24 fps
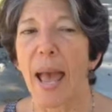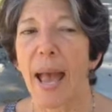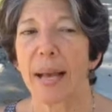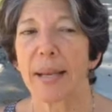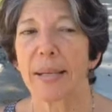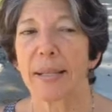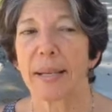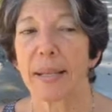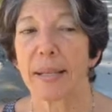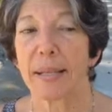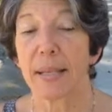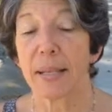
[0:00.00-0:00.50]

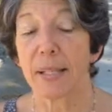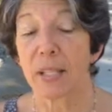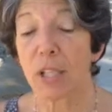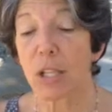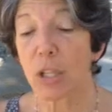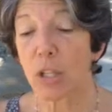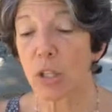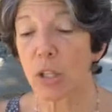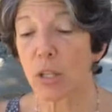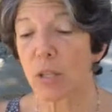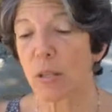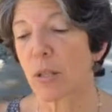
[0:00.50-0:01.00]
and in
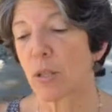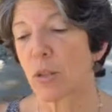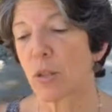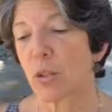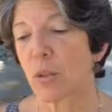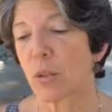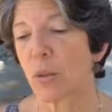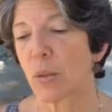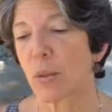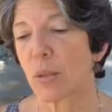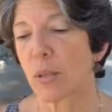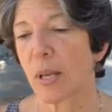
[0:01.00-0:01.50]
addition, the
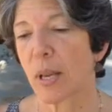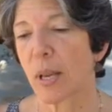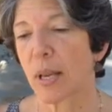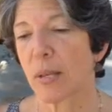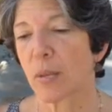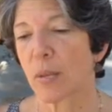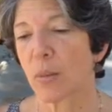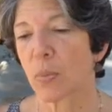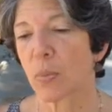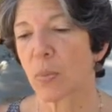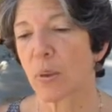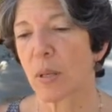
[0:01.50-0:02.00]
juice
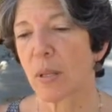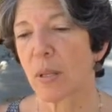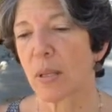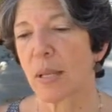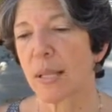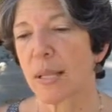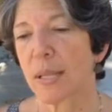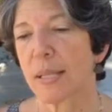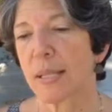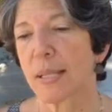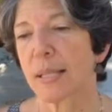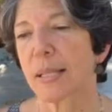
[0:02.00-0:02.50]
is
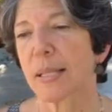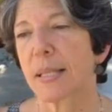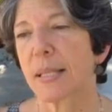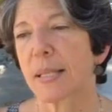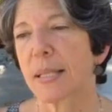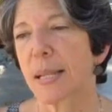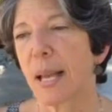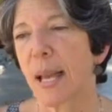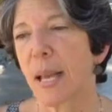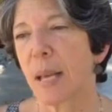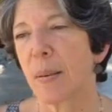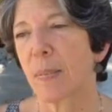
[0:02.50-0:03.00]
really
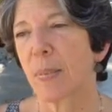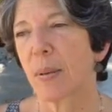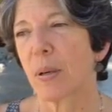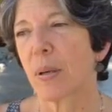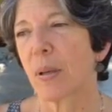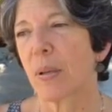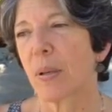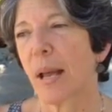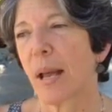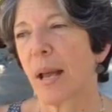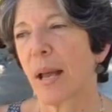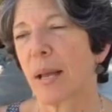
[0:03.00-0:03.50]

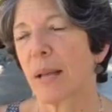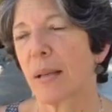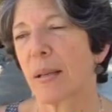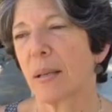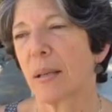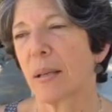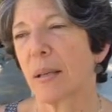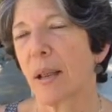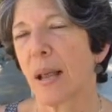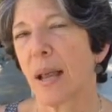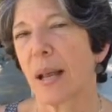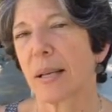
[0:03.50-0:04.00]
stable and
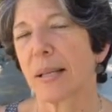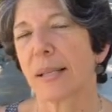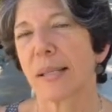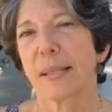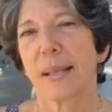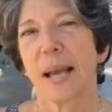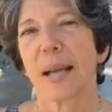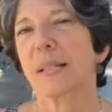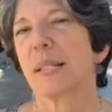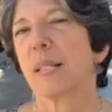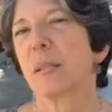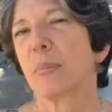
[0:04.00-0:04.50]

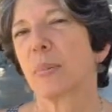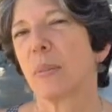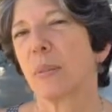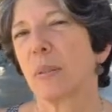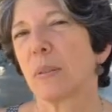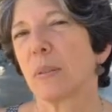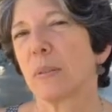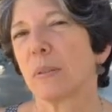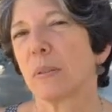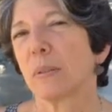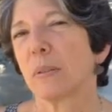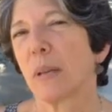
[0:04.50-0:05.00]

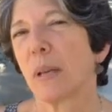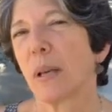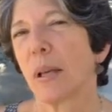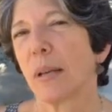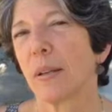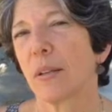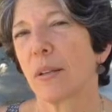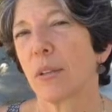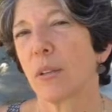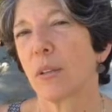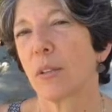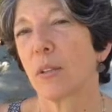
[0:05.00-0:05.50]
accessible
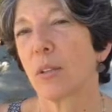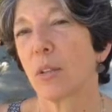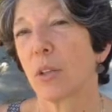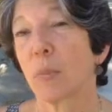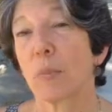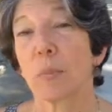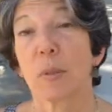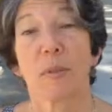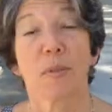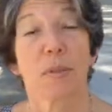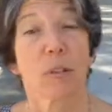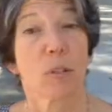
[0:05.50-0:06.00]
in
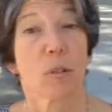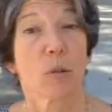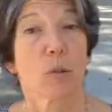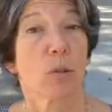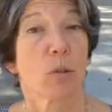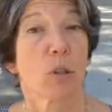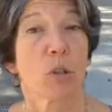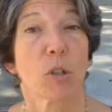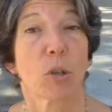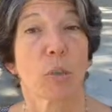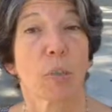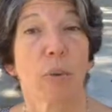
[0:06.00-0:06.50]
terms of its
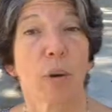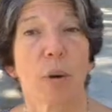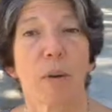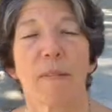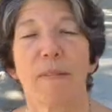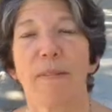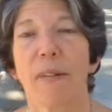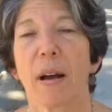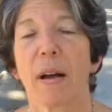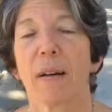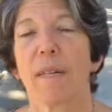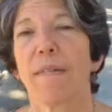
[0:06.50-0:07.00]
nutritional
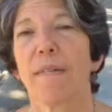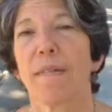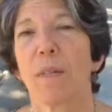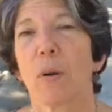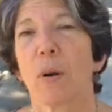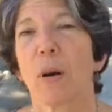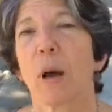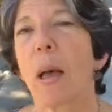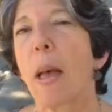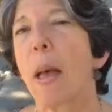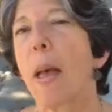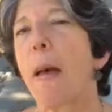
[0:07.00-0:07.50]
profile
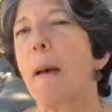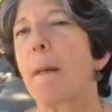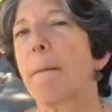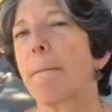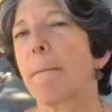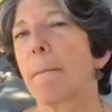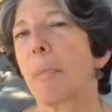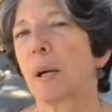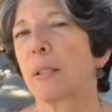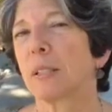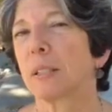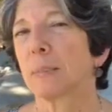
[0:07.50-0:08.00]
for
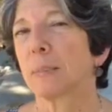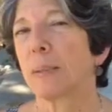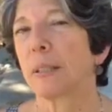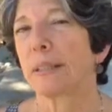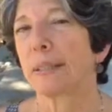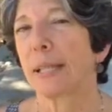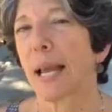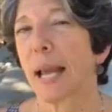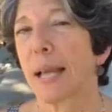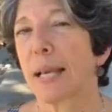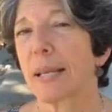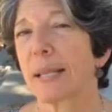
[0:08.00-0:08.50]
multiple
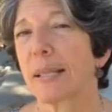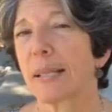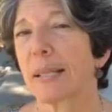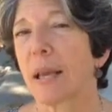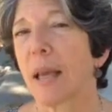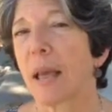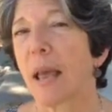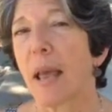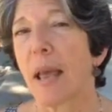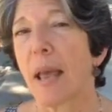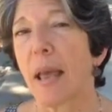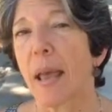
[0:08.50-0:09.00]
days.
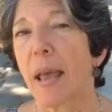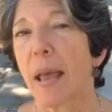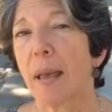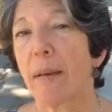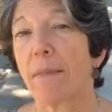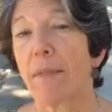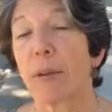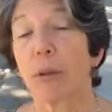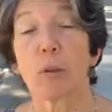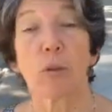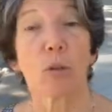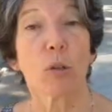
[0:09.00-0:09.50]

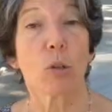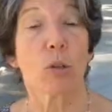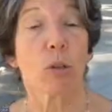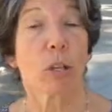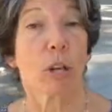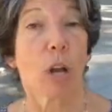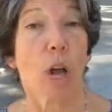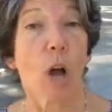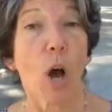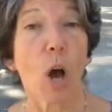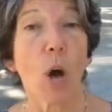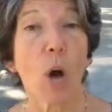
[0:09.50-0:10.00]
If you juice
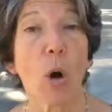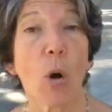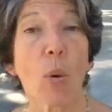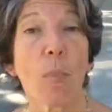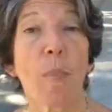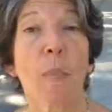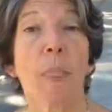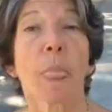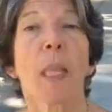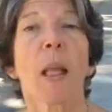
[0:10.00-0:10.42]
at home,